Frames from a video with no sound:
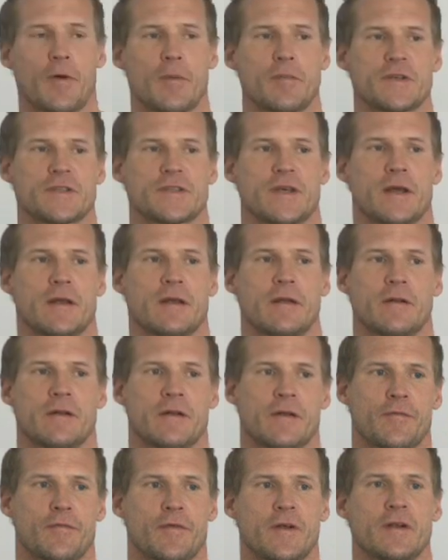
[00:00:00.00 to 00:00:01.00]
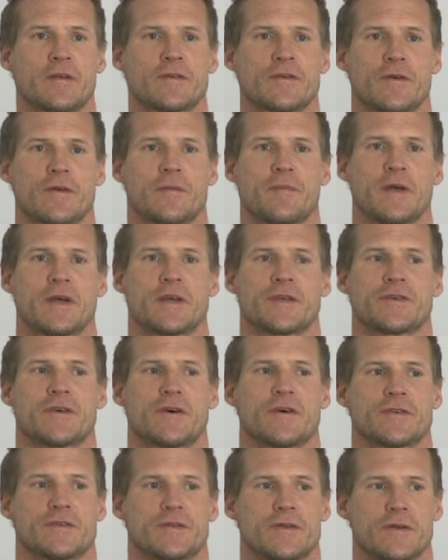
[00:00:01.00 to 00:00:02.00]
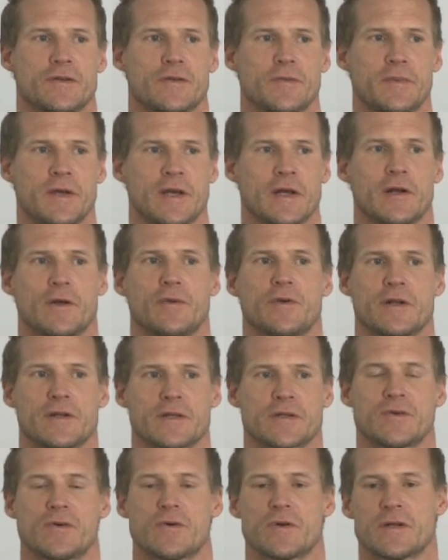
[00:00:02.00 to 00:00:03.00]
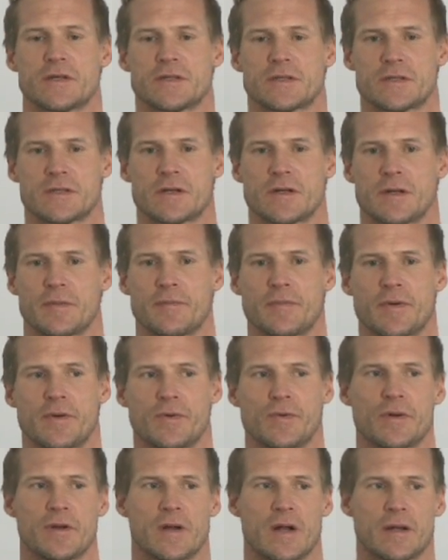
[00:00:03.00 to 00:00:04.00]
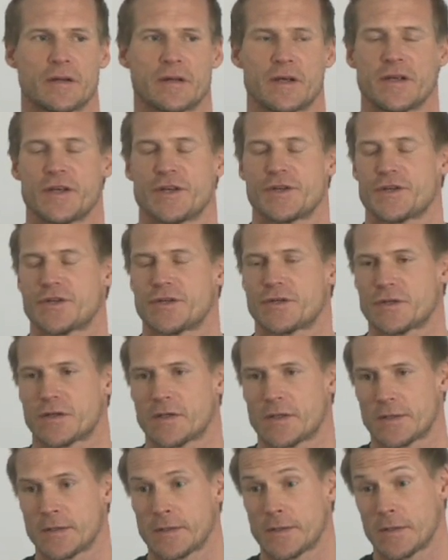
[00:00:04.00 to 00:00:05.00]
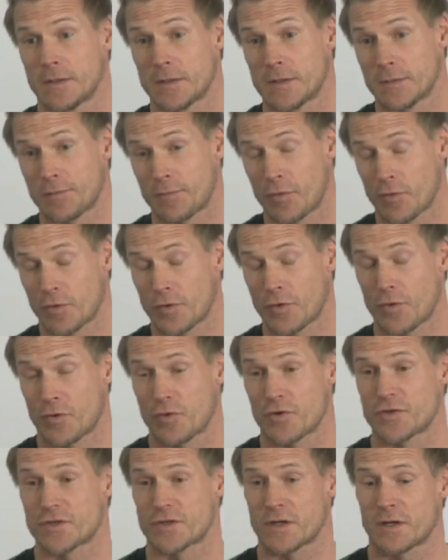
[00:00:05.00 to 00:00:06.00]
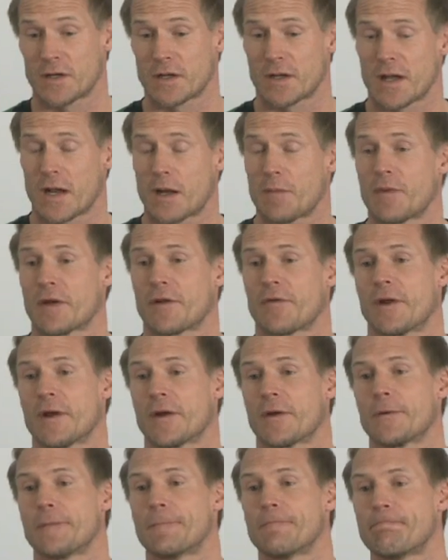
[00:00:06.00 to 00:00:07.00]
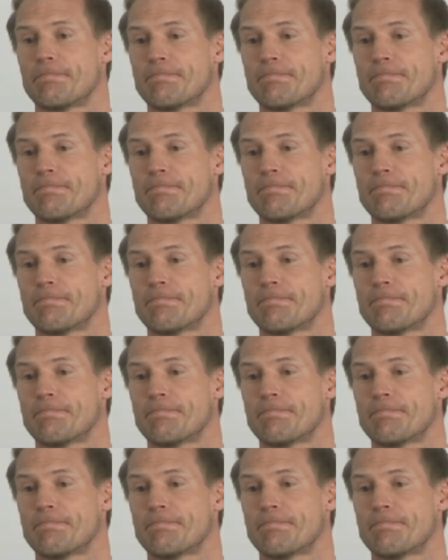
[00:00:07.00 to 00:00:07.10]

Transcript: probably say the, three that's got the biggest chance to, to be included in the score is uh, Bahrudin Atajic, uh, Paul George, and Callum McGregor.